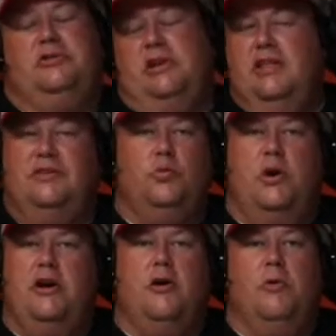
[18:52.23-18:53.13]
this
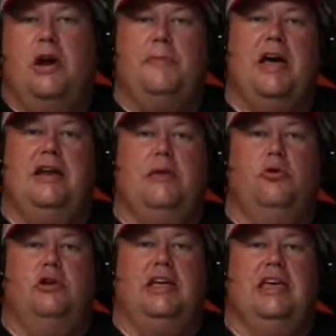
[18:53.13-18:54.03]
winter when I'm not able
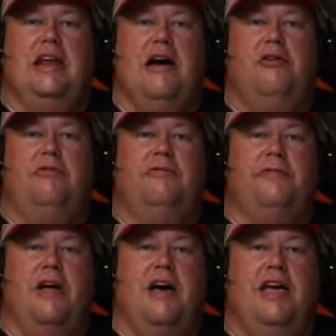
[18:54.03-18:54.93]
to get out and
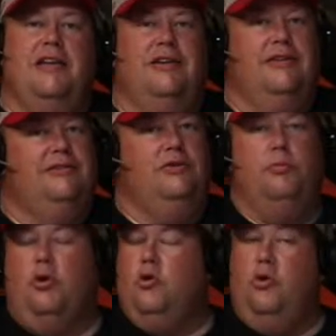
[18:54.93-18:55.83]
fly in the
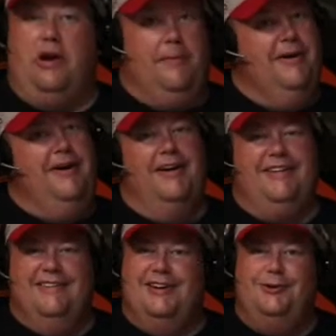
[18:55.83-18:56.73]
super cold. I'm not
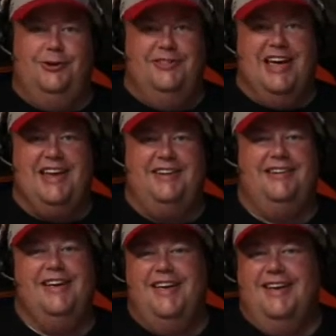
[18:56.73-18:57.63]
going to do that
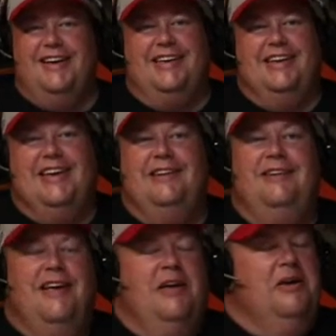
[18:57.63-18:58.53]
again.
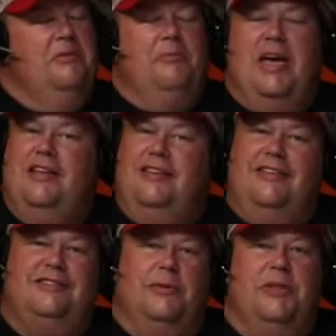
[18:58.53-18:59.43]
Man,
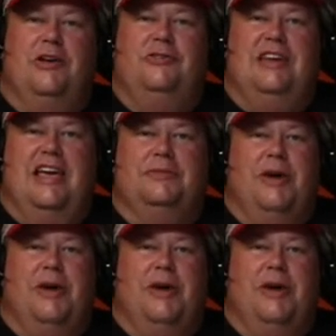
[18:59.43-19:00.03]
some of those days my